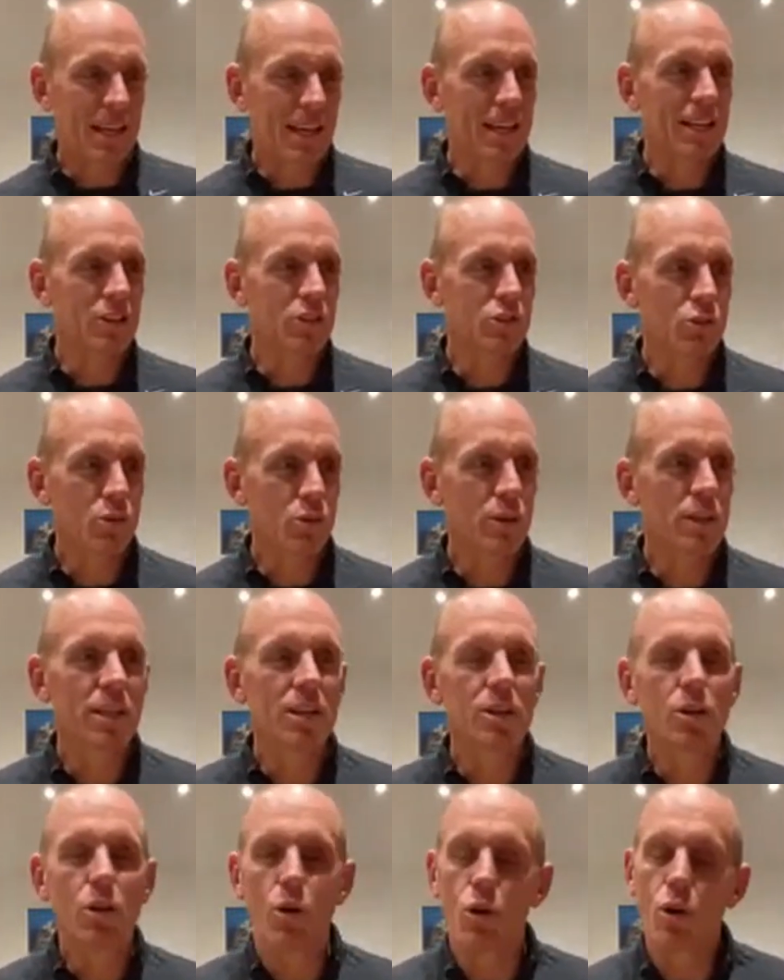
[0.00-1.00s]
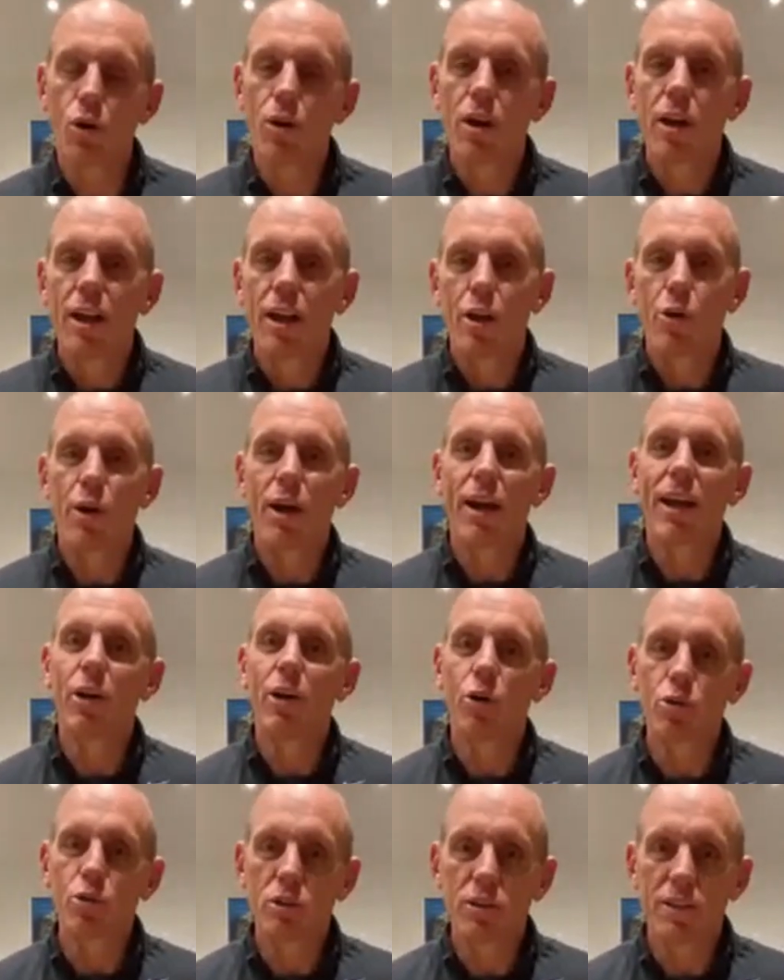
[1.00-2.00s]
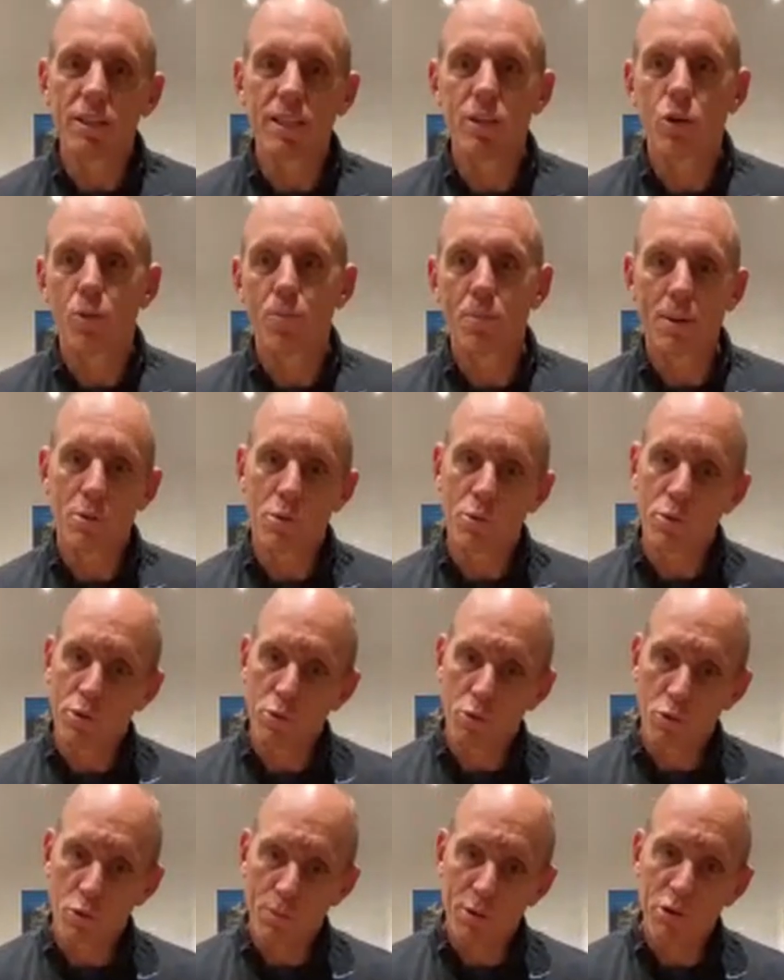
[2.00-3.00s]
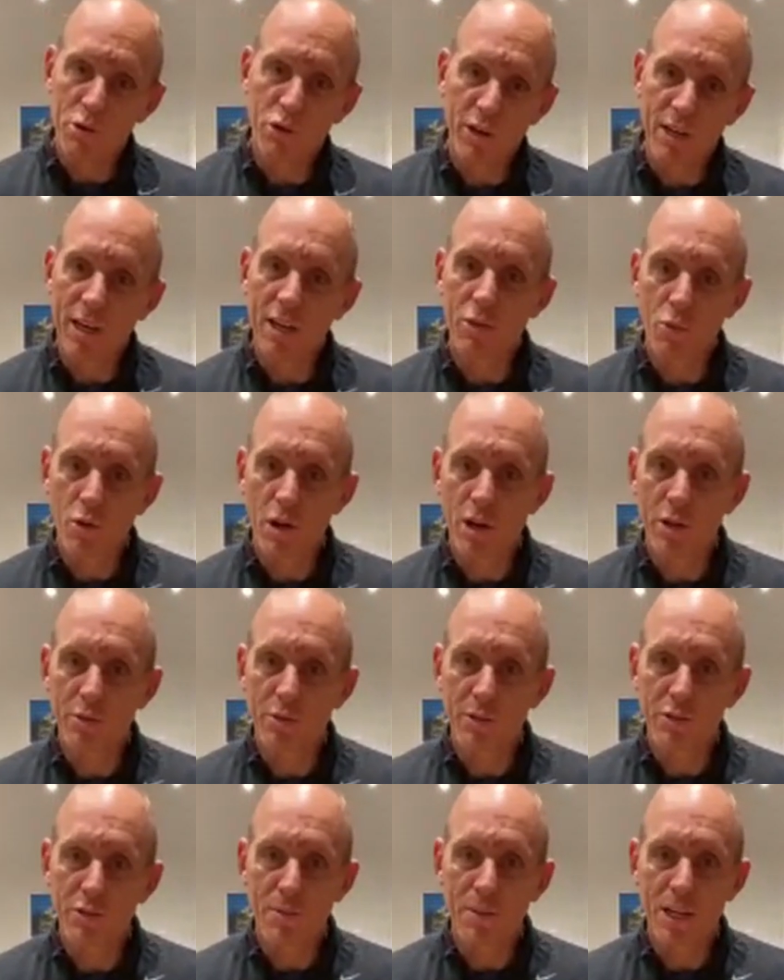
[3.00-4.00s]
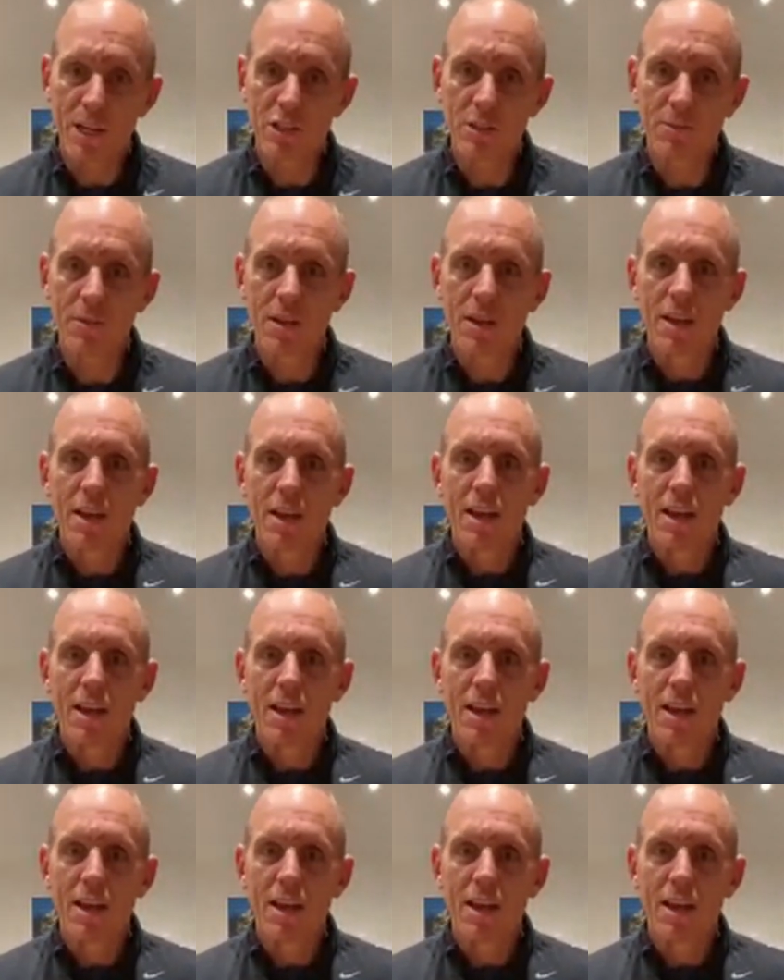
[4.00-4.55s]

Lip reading: injury, or who are elderly, or people with rheumatoid arthritis and inflammation,